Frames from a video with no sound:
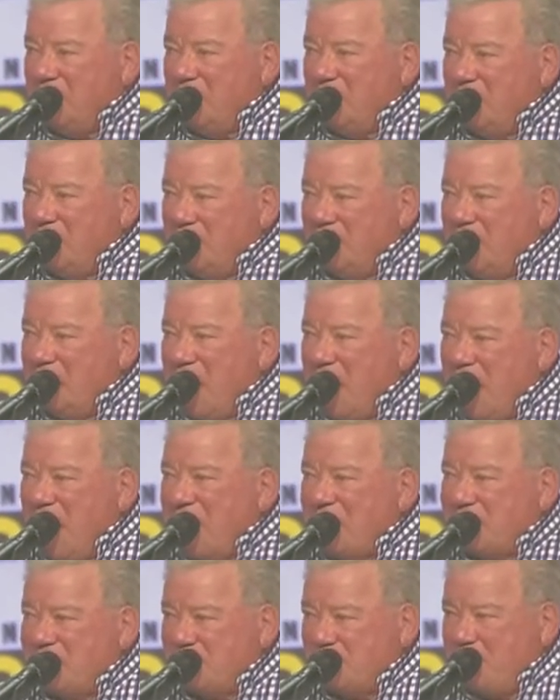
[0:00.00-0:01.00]
that
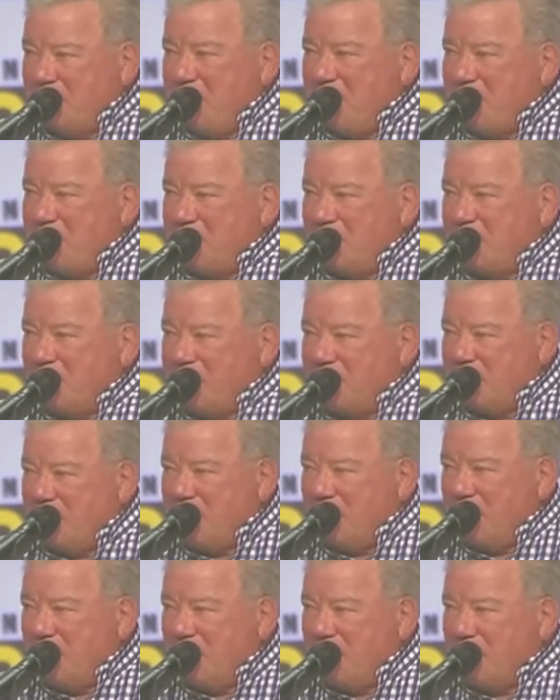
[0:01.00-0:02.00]
I spent
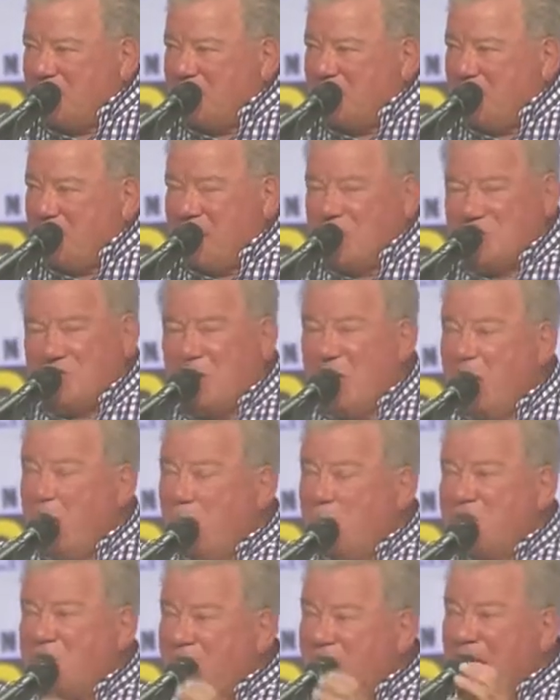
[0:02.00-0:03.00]
in space
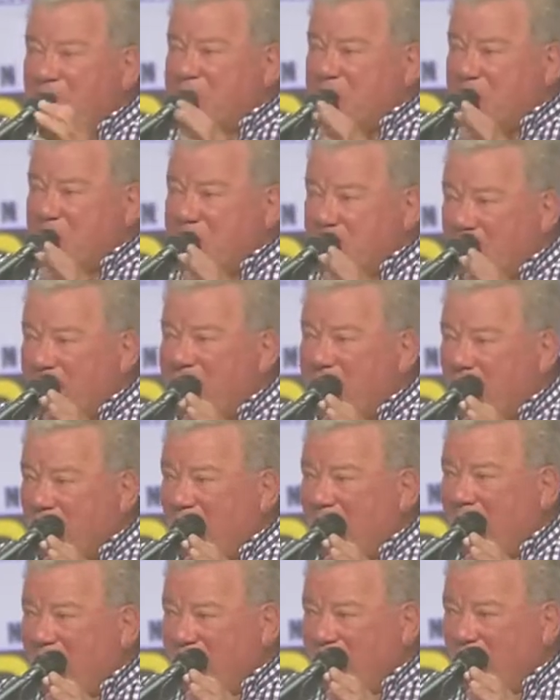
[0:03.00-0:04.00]
would not be playing
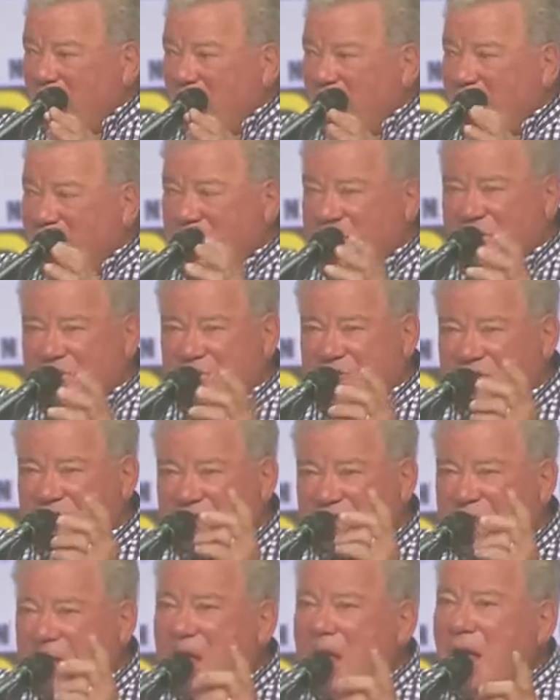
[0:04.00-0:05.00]
around in
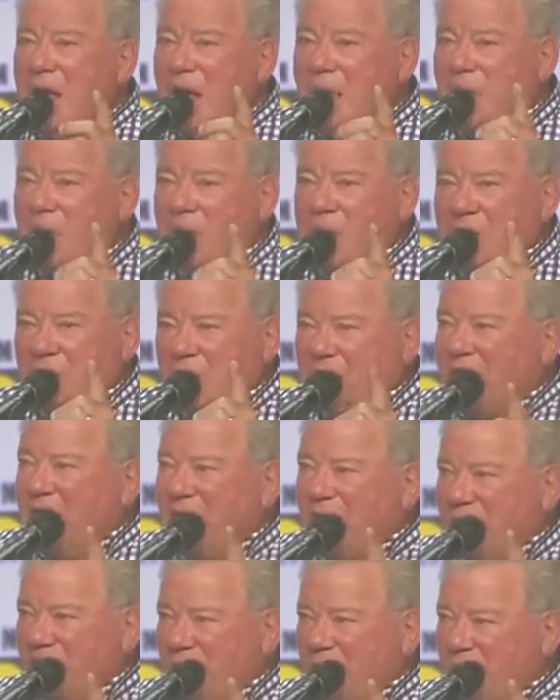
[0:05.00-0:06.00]
weightlessness, but
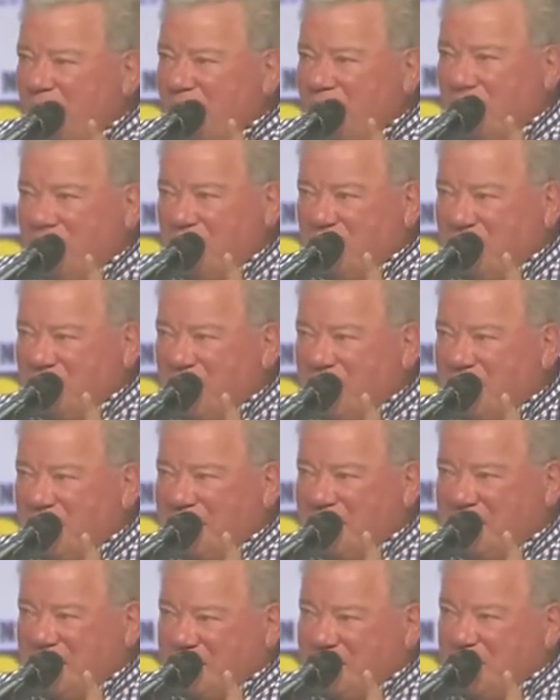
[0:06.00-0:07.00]
looking out the window and trying
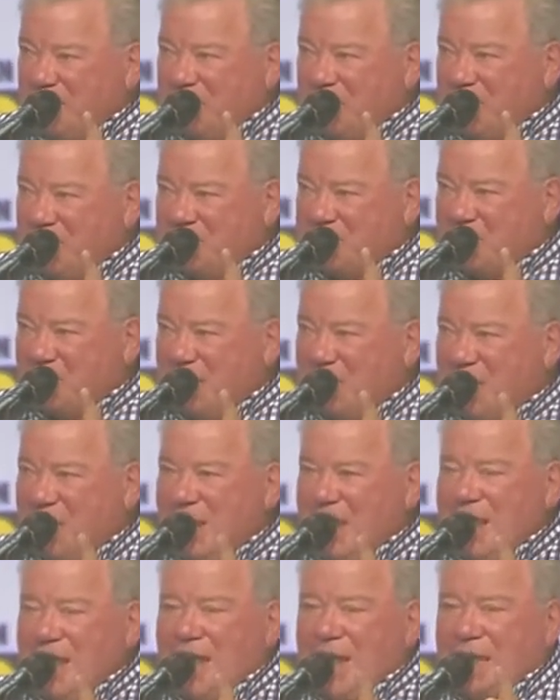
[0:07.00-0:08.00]
to get an impression.
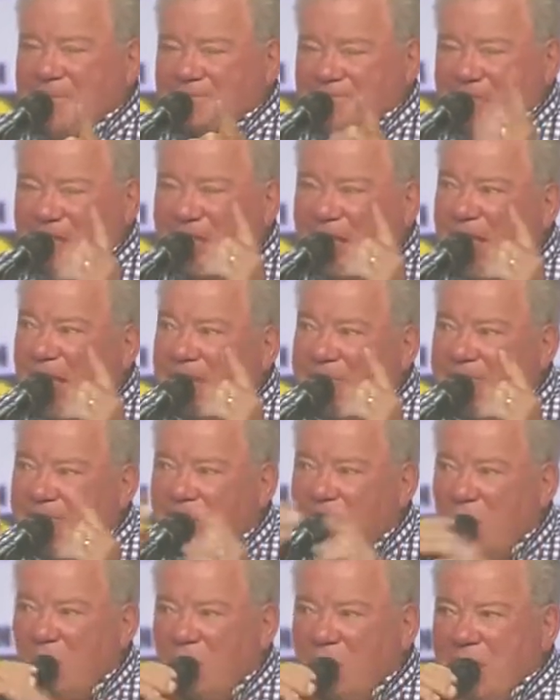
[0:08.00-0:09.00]
And
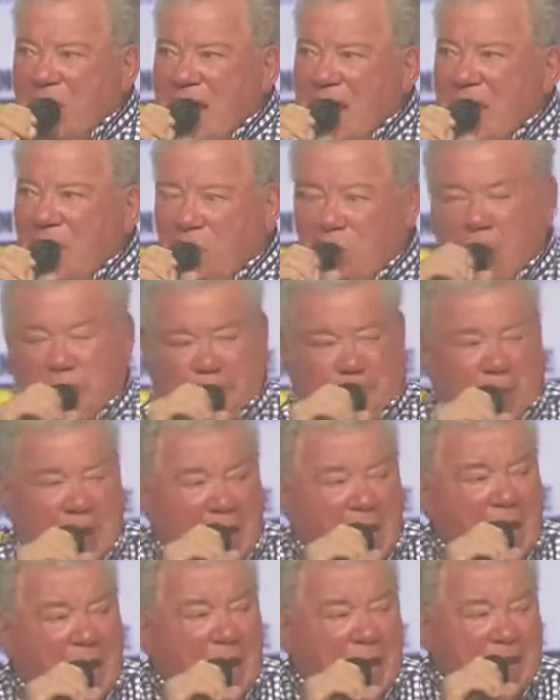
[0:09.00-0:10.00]
when I looked
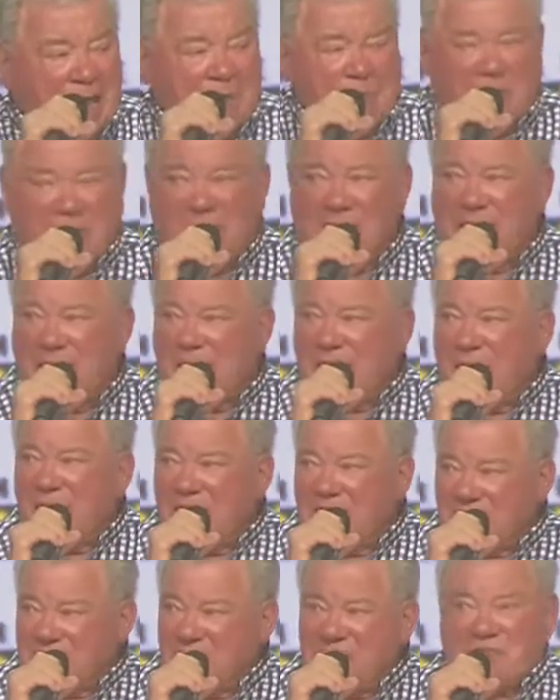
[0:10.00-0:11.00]
behind me,
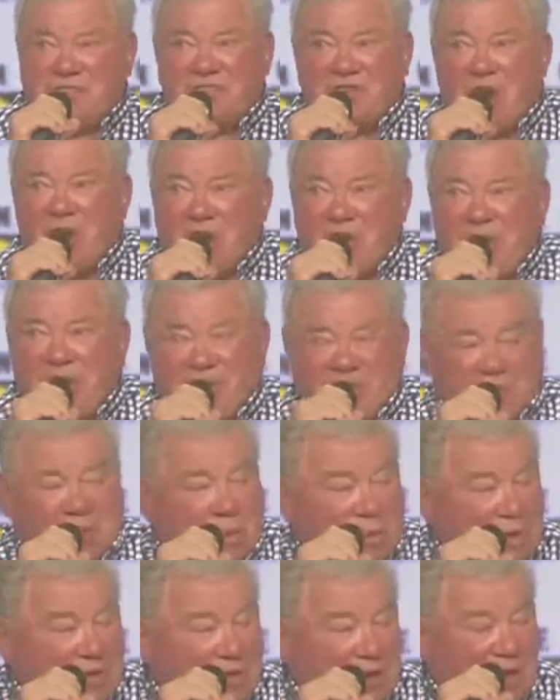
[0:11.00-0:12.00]
as I started off at the
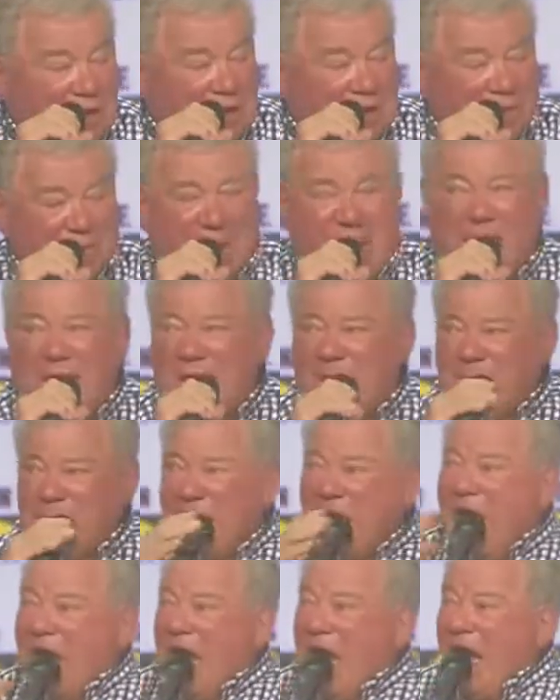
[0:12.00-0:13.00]
window, I looked behind me,
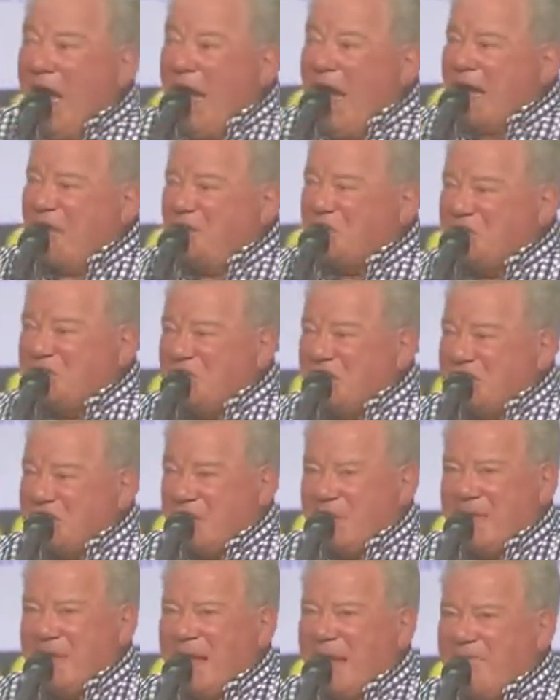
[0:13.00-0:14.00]
I could see
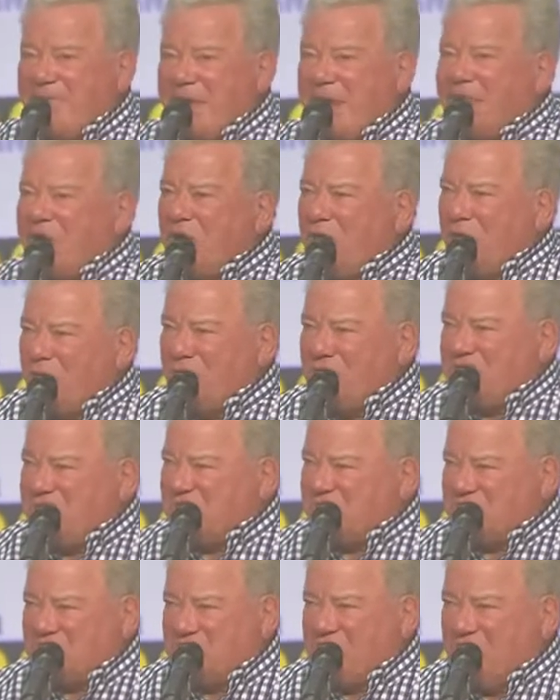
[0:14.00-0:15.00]
something I've never heard
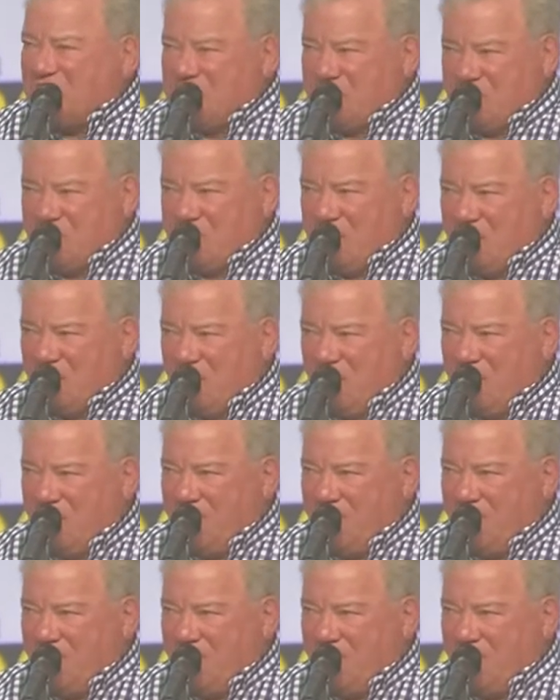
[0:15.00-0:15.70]
discussed before.